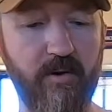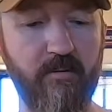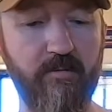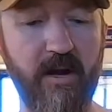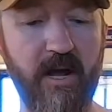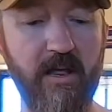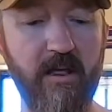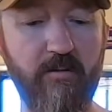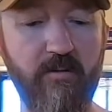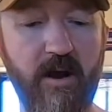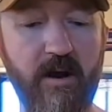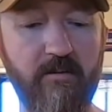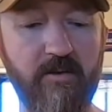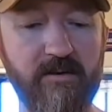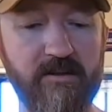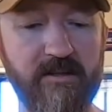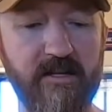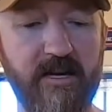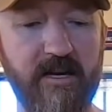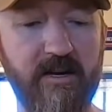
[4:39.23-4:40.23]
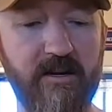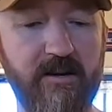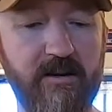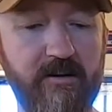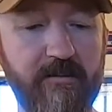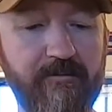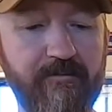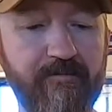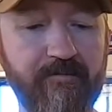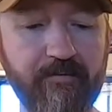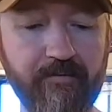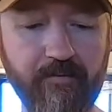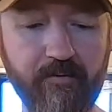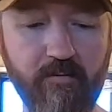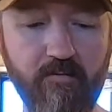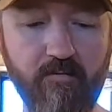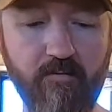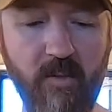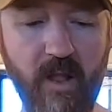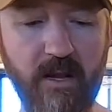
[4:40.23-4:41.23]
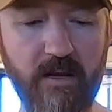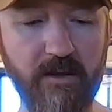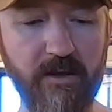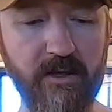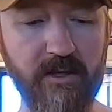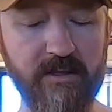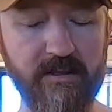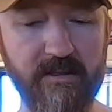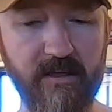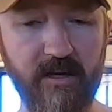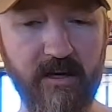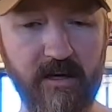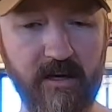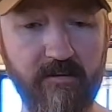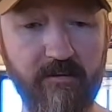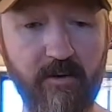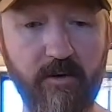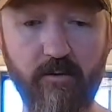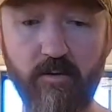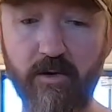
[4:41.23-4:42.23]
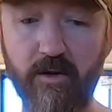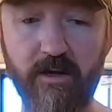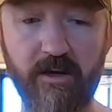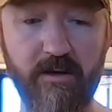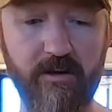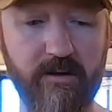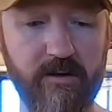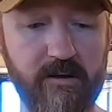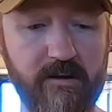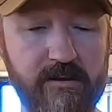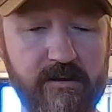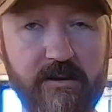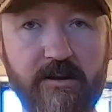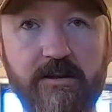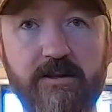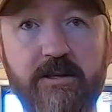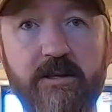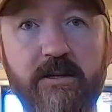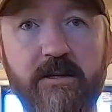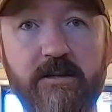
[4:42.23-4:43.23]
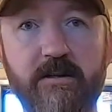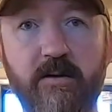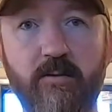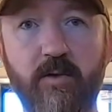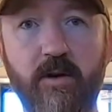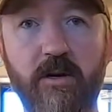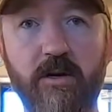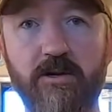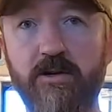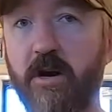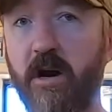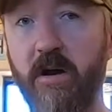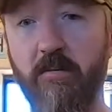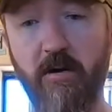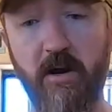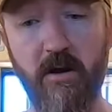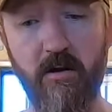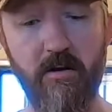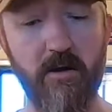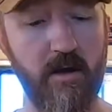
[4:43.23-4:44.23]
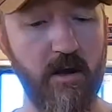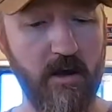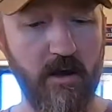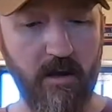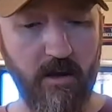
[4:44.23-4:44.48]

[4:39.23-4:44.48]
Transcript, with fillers: Well, Pilot Robert said these give you a really good CG. So we're going to try them out.